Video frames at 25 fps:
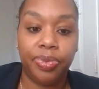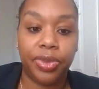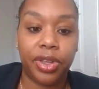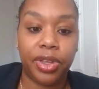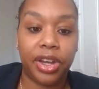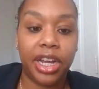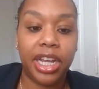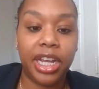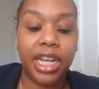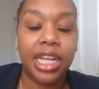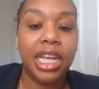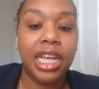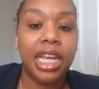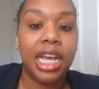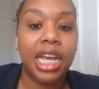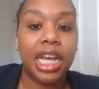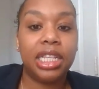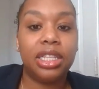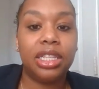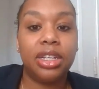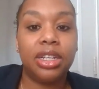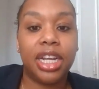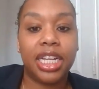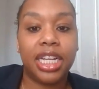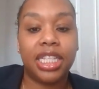All right.
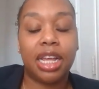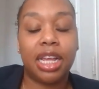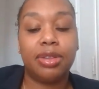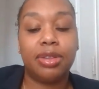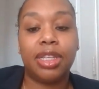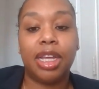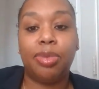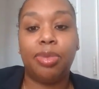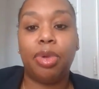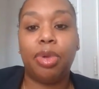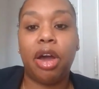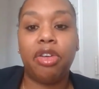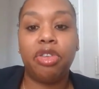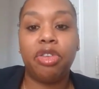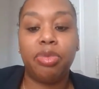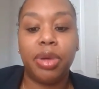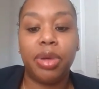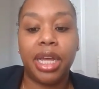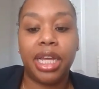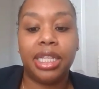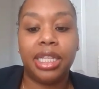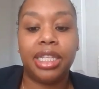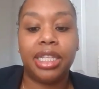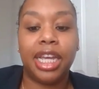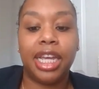Until next time, stay profitable
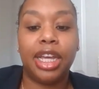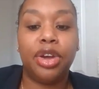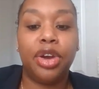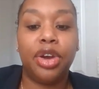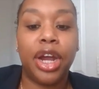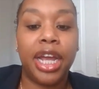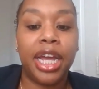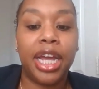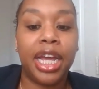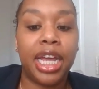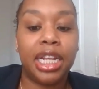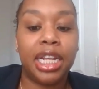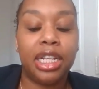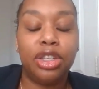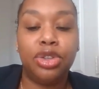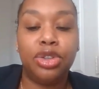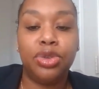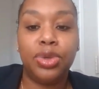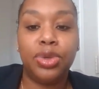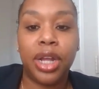and stay great. And do